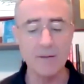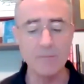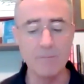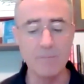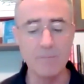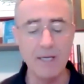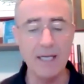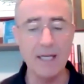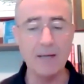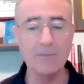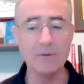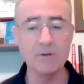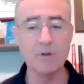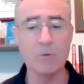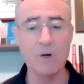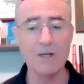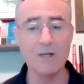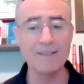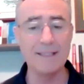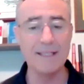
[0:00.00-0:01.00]
being able to
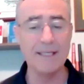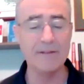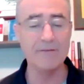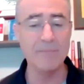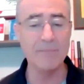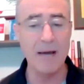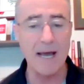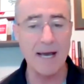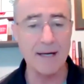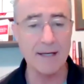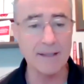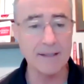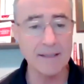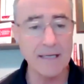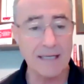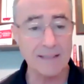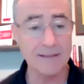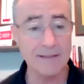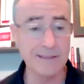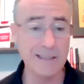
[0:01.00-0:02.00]
want to give back.
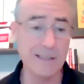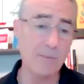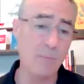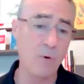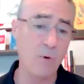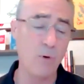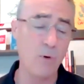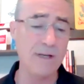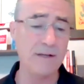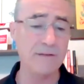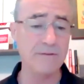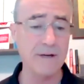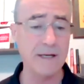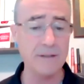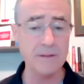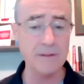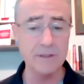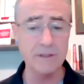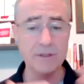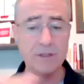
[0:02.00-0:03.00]
At some point,
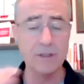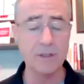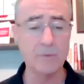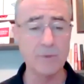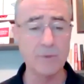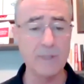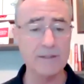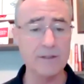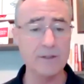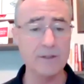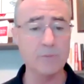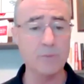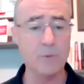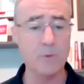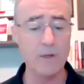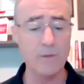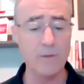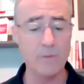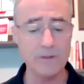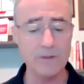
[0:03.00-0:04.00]
veterans is going to reach this
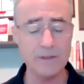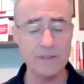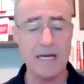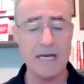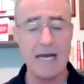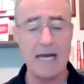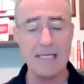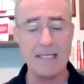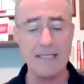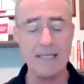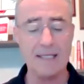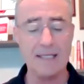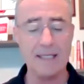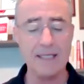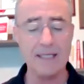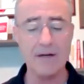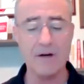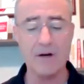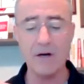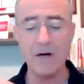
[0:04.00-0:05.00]
point where Scott and
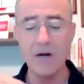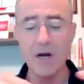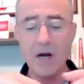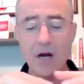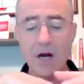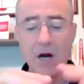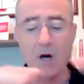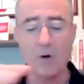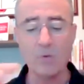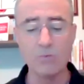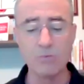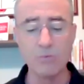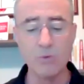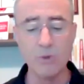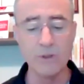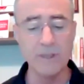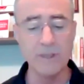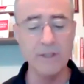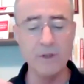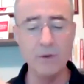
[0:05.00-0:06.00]
Nikki are
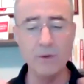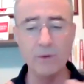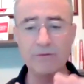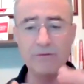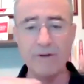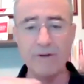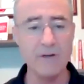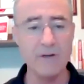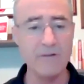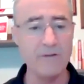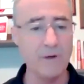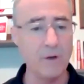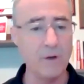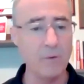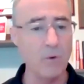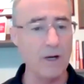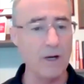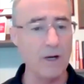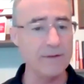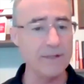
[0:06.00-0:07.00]
really doing very, very
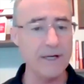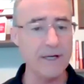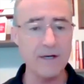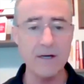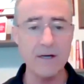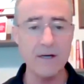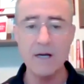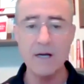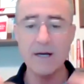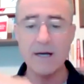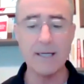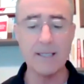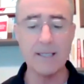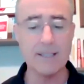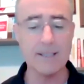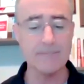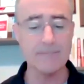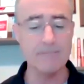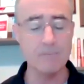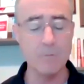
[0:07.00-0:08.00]
well there.
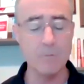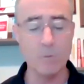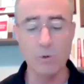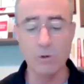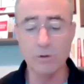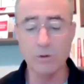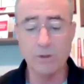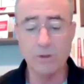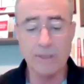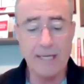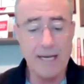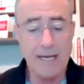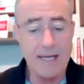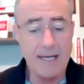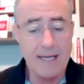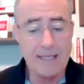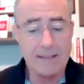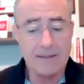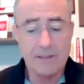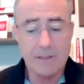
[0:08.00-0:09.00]
We'll look
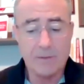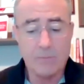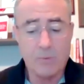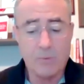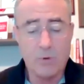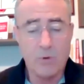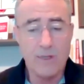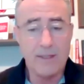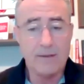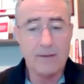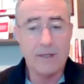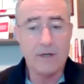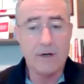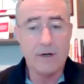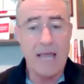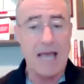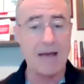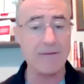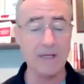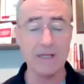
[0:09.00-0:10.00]
at some point,
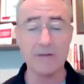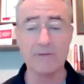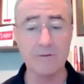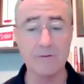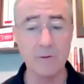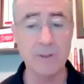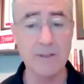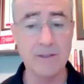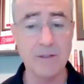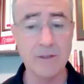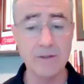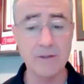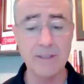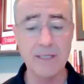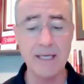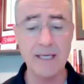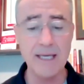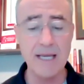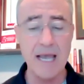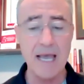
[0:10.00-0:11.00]
having it fully
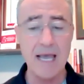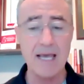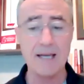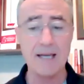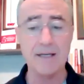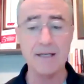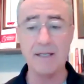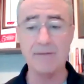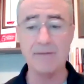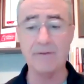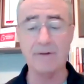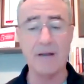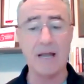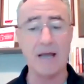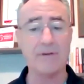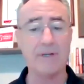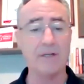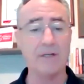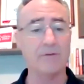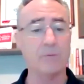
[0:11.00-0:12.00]
turnkey and either
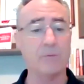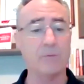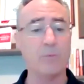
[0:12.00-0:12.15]
having it for